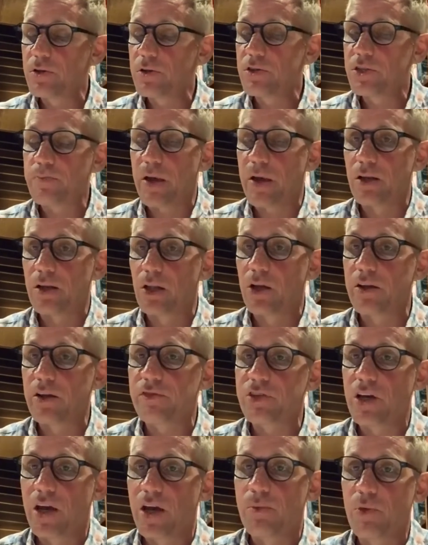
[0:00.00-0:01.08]
spend a lot of
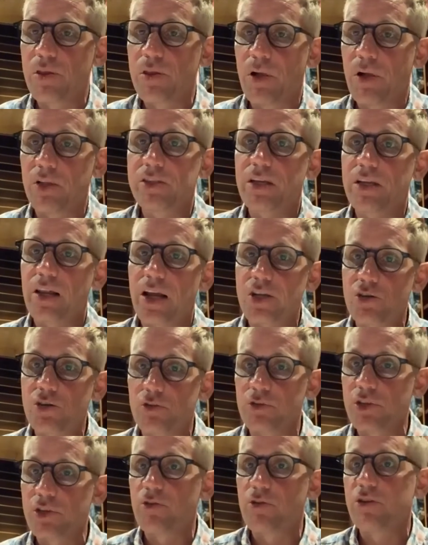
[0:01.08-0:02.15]
time with multilateral
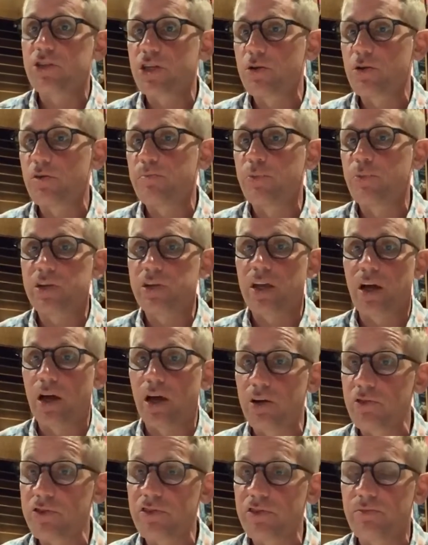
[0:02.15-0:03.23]
donors who were putting
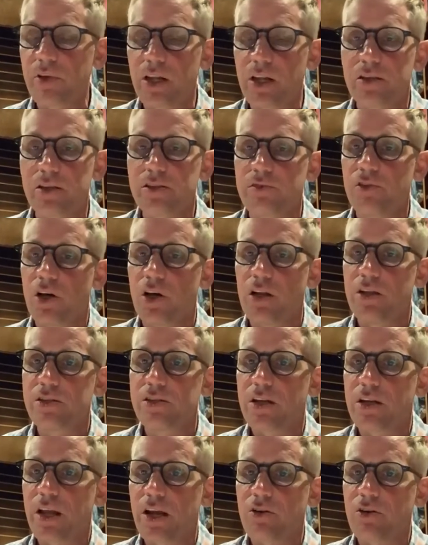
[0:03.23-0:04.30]
hundreds of millions of dollars
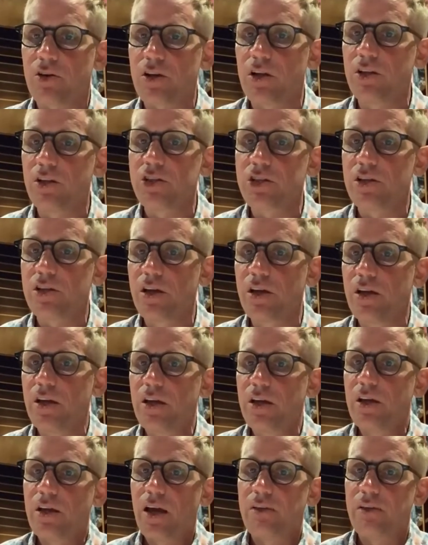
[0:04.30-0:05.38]
in agriculture
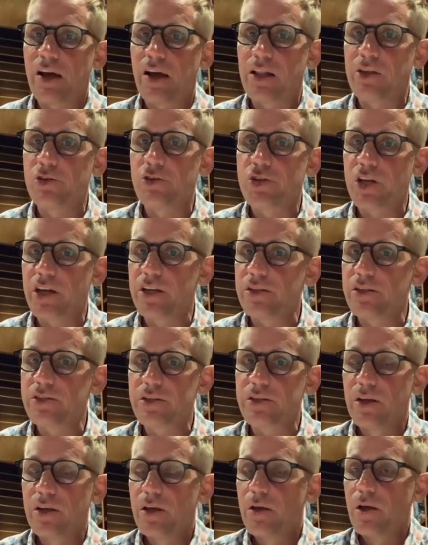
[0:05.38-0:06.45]
and value chains,